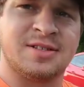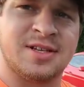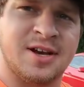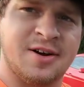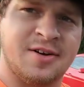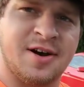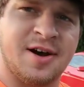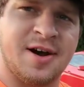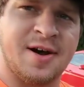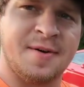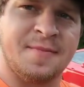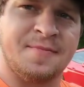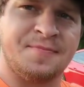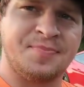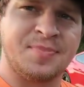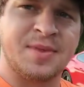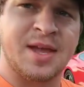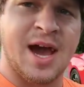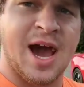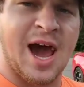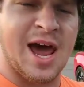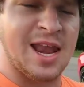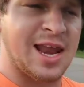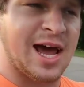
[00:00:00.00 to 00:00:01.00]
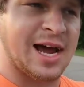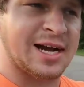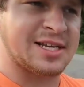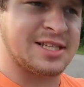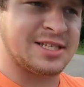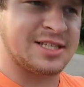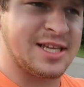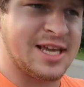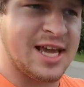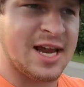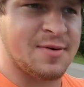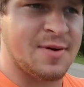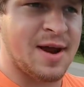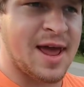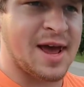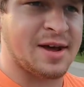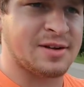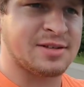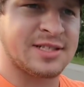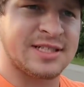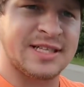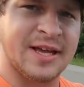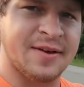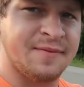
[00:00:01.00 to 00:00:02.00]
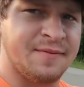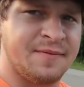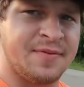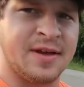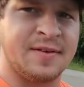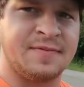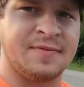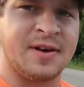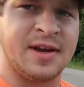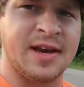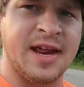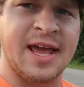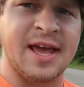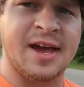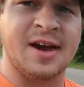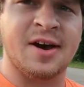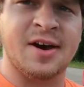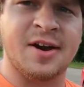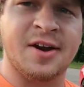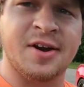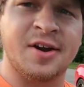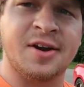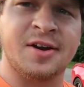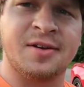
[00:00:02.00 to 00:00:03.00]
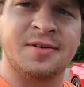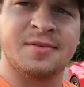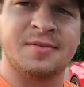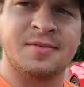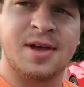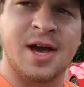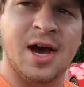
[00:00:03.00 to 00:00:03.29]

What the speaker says: So I'd like to see around 750 to 800